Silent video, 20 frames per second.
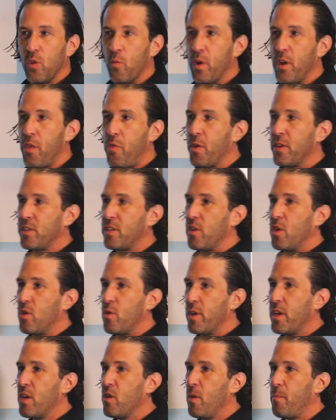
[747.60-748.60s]
one of the things that you
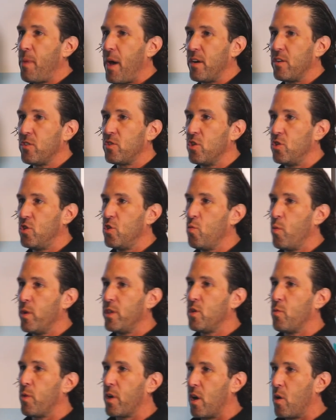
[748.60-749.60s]
don't hear about is to do
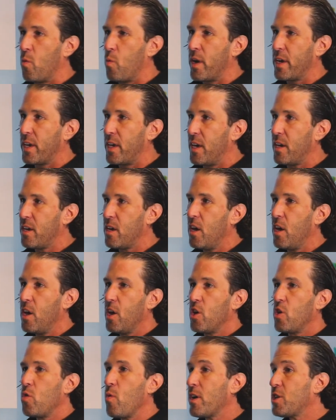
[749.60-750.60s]
windowing on a 1 gig,
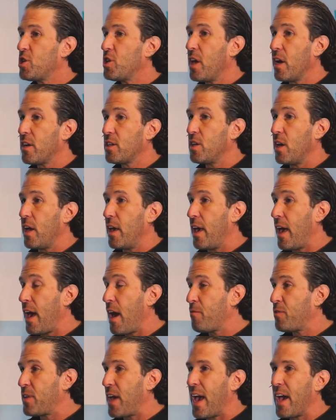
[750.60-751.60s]
you actually
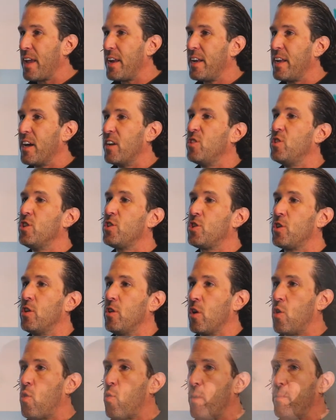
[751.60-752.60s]
have to add in additional
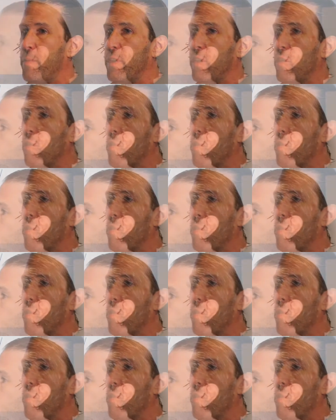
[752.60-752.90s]
equipment in